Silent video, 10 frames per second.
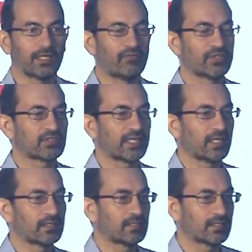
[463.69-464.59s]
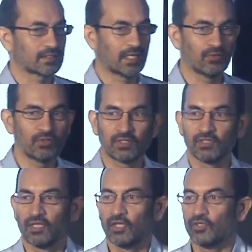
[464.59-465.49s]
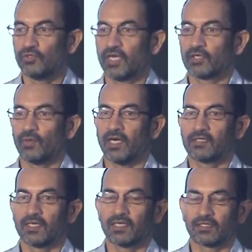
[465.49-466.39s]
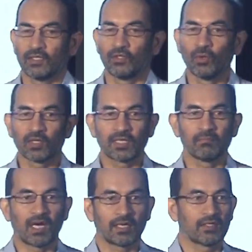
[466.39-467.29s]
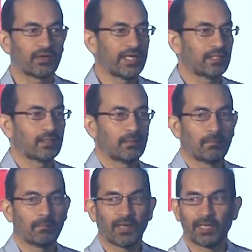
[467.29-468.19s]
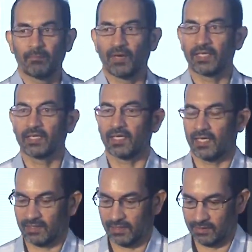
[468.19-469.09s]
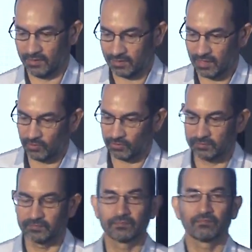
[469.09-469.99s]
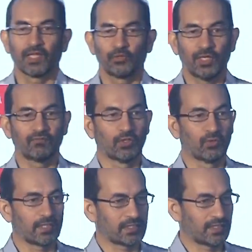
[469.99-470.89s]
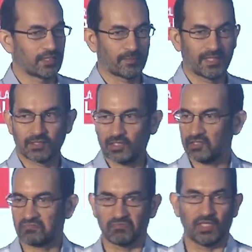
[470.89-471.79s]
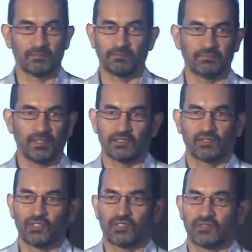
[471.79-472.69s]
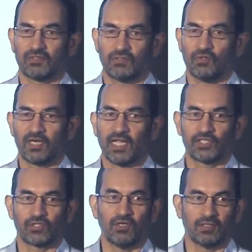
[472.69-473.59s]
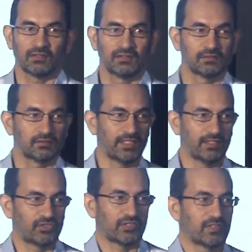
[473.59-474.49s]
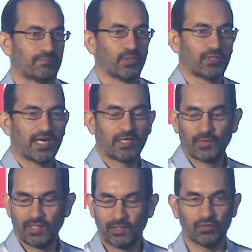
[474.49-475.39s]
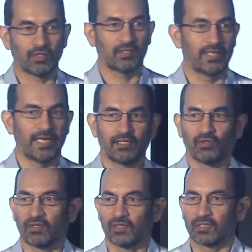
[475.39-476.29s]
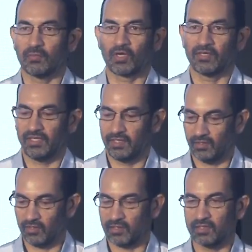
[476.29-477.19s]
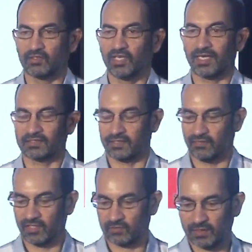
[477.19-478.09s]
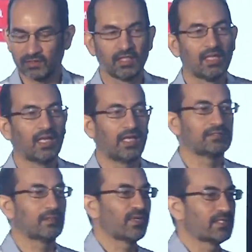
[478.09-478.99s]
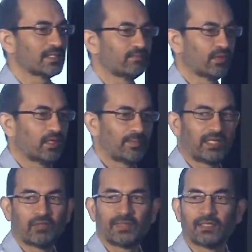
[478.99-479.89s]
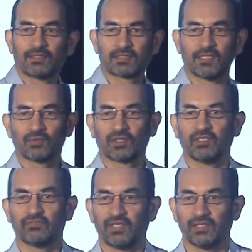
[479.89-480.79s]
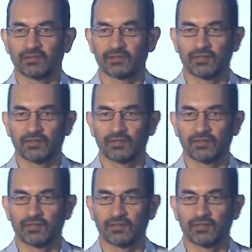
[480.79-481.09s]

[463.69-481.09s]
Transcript: If it's running at a discount, you get to enter it at a lower than market rate by buying it at that discount. You have lower risk and expenses. Well, it's just no cash call, right? It's just a pure equity or a debt or a commodity or a real asset investment. And these are pretty simple. I mean, everybody understands what a Nifty is.